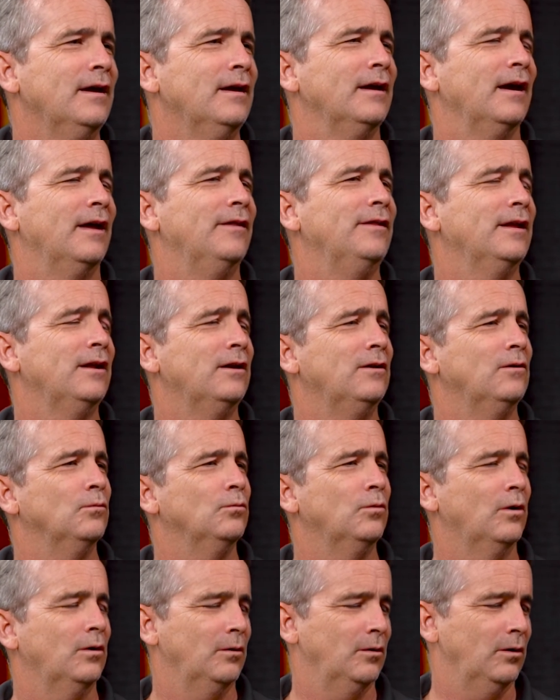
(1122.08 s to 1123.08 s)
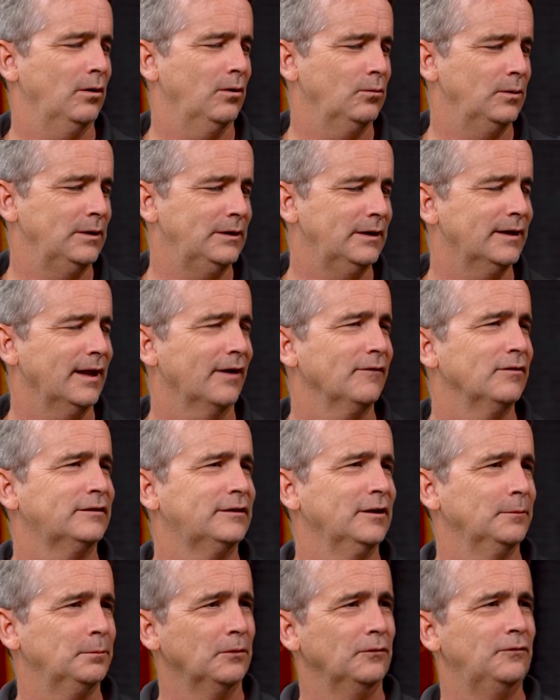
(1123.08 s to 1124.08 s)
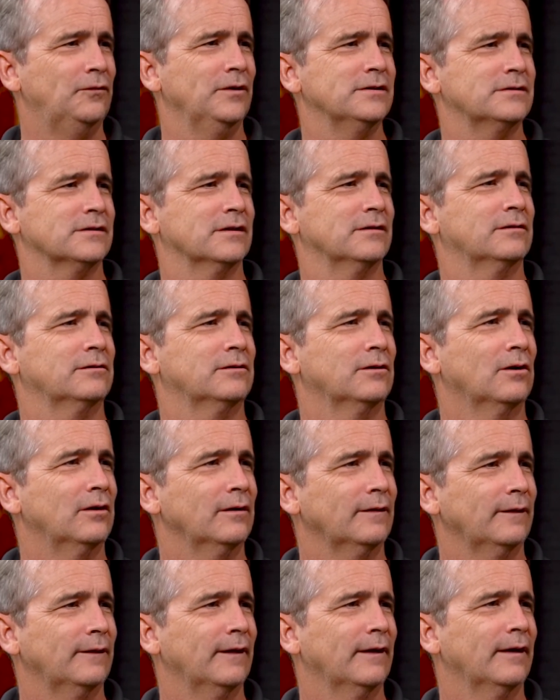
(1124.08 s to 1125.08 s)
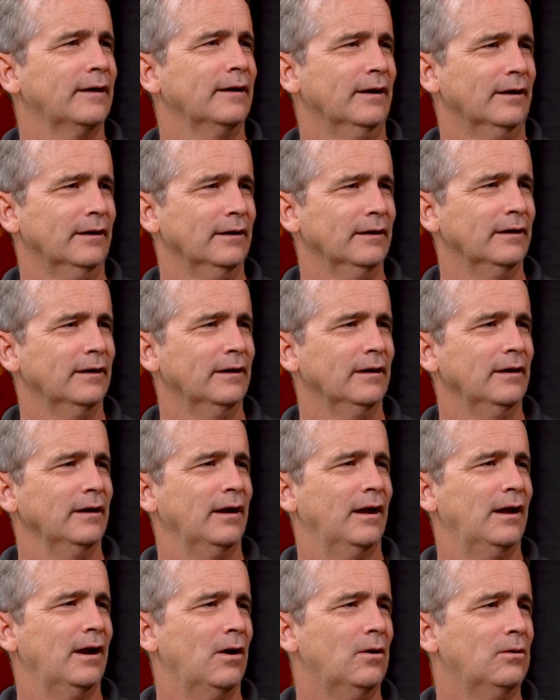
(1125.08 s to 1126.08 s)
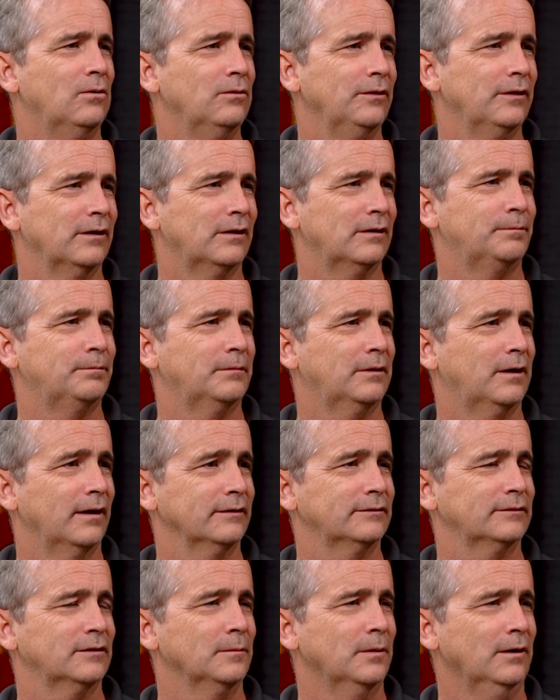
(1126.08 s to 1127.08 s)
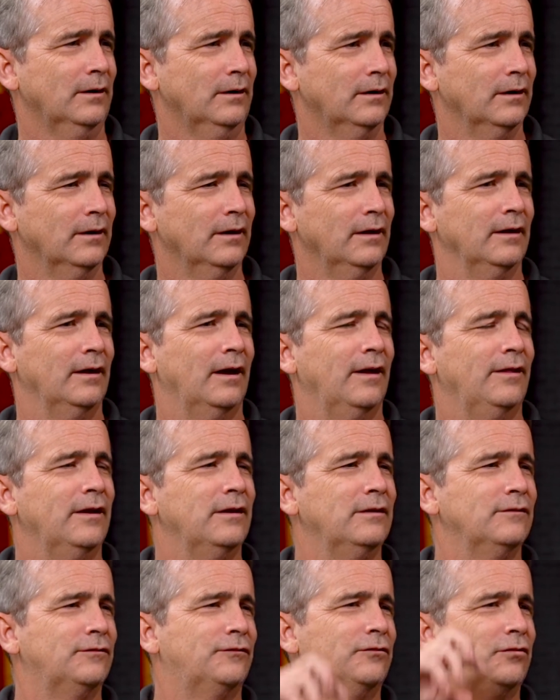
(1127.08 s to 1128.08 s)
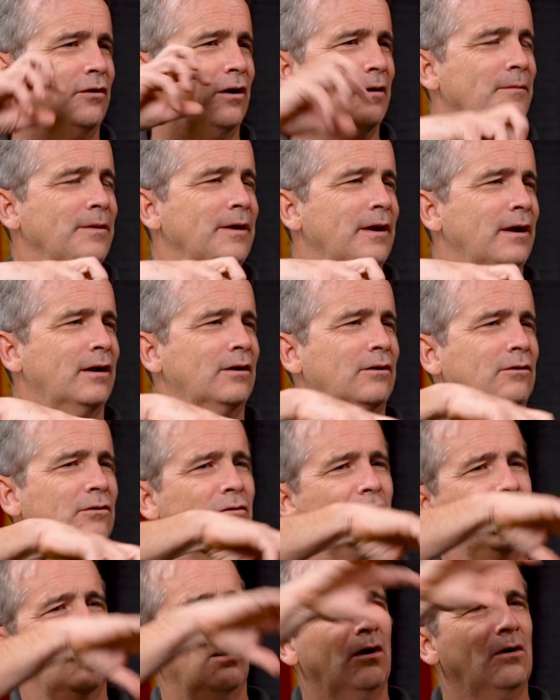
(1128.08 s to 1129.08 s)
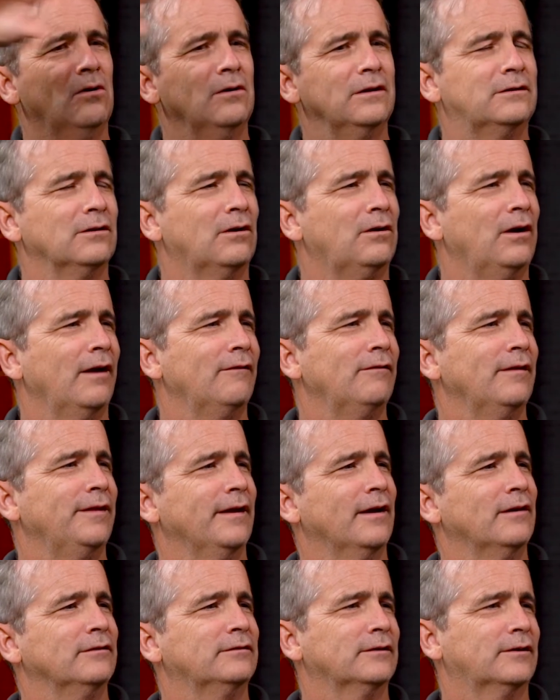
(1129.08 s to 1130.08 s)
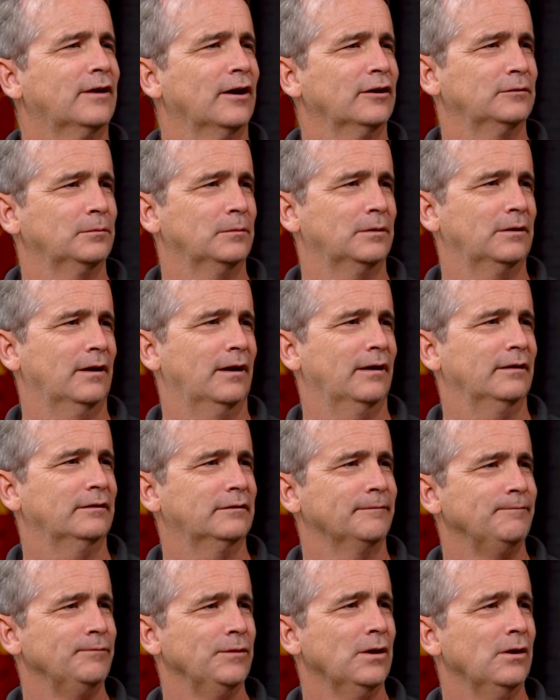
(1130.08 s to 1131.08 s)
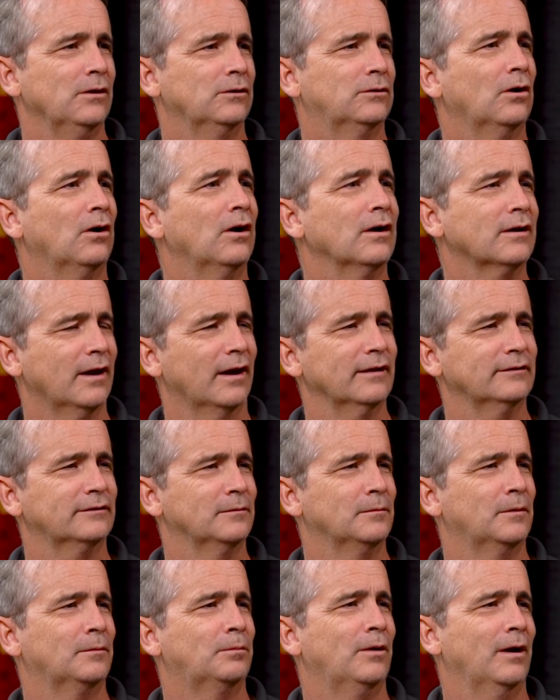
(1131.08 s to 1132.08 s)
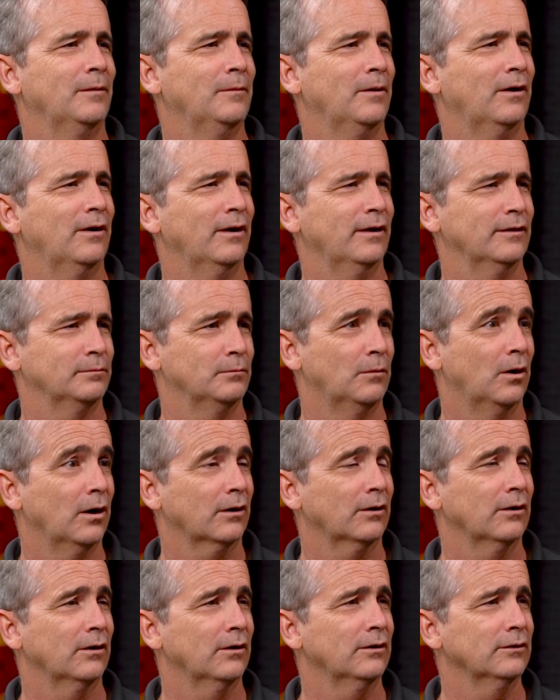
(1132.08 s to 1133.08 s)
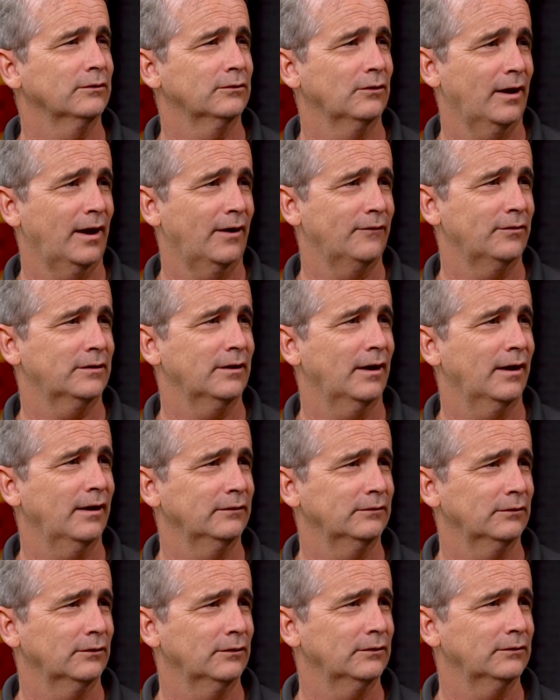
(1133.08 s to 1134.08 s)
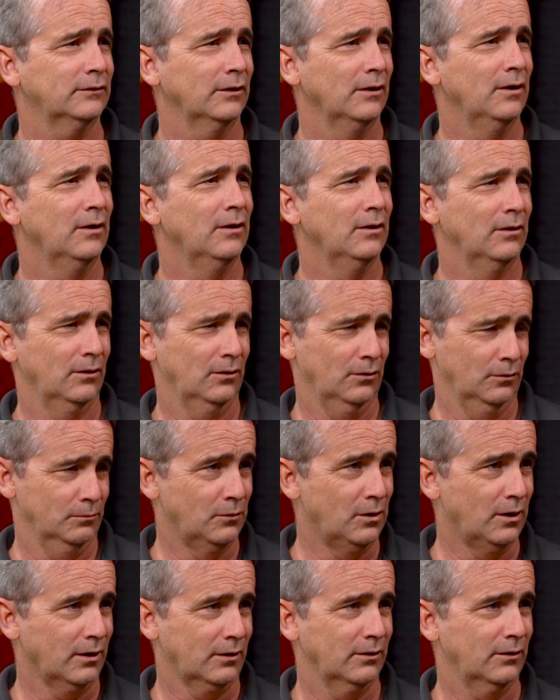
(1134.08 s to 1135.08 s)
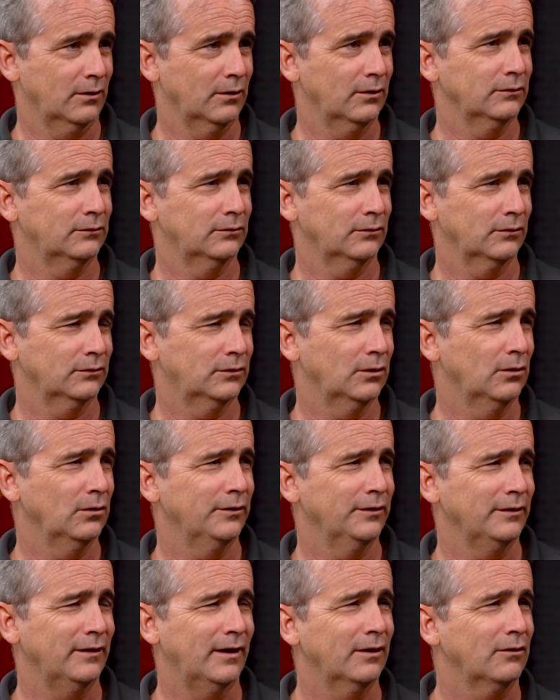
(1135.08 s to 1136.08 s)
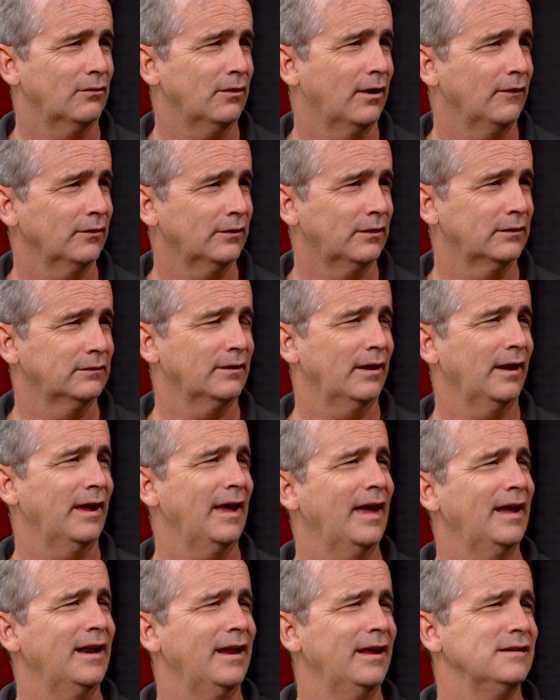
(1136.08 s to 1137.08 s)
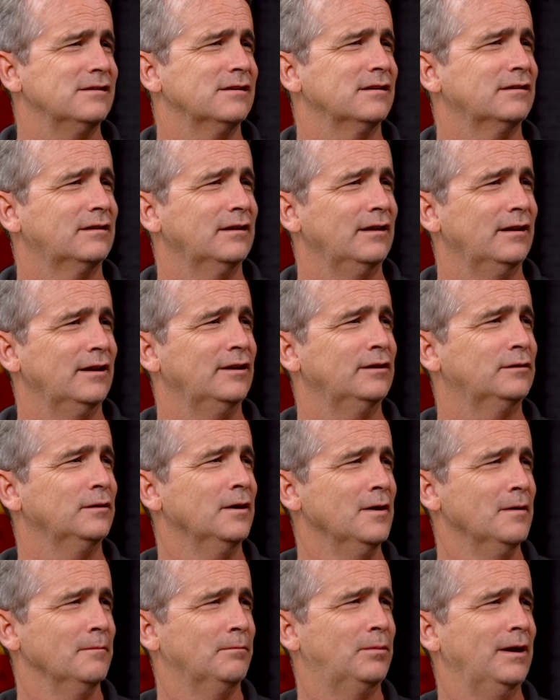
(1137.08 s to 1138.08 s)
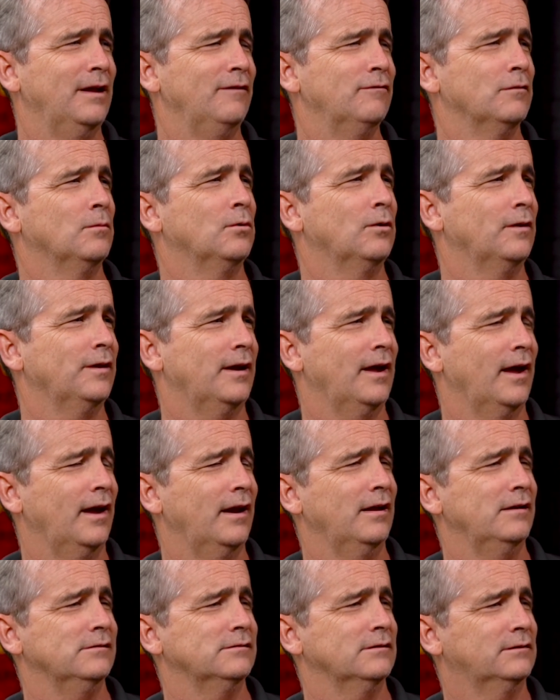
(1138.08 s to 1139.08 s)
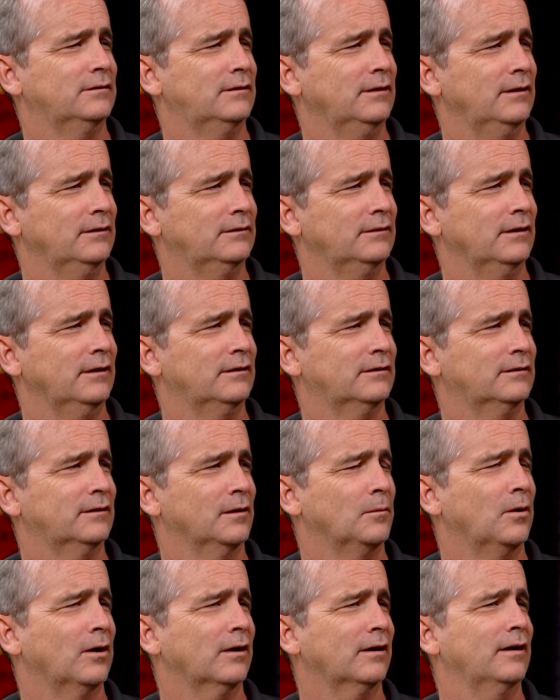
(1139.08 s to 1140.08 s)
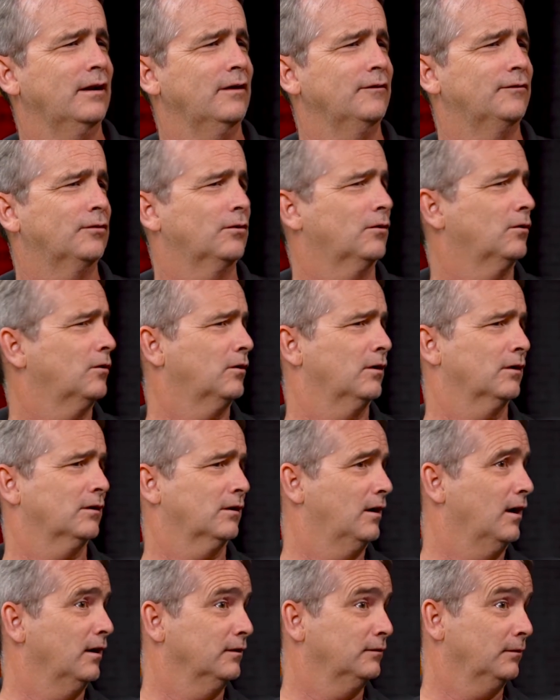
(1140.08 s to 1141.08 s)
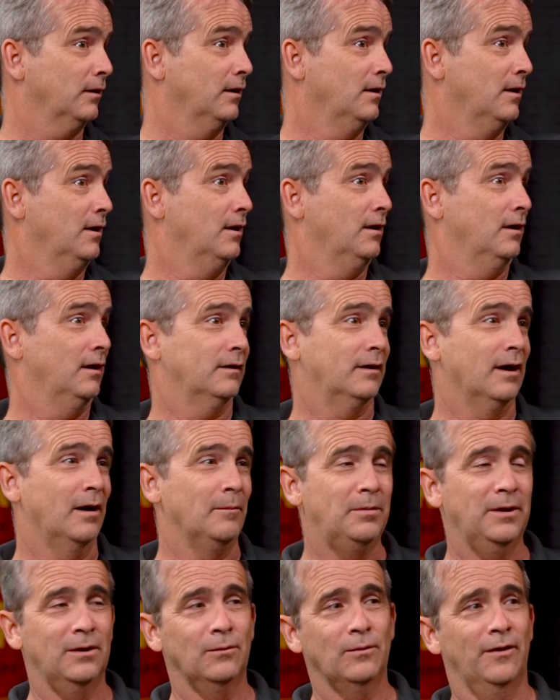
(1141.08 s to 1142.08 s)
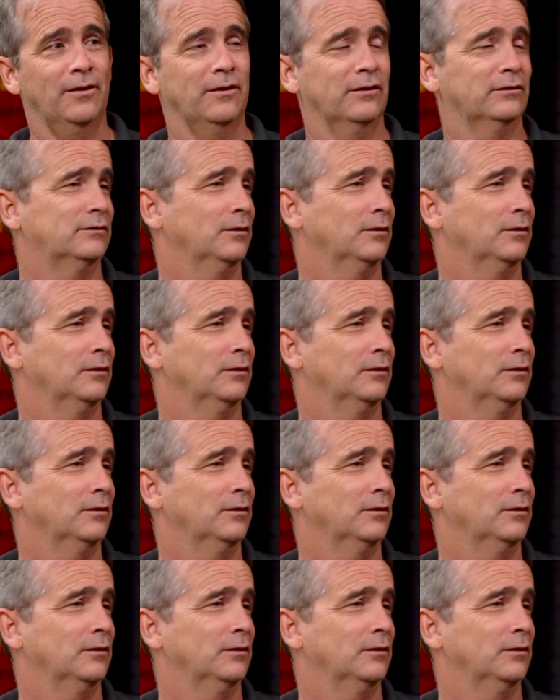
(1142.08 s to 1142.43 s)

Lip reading: And then we did have a simple vision: start there and own the customer, and then from there grow into everything else the customer does. So our customer primary is marketers or advertisers or marketers. So a lot of graphic ad agencies, but even more than ad agencies, it's the marketing for a company, whether it's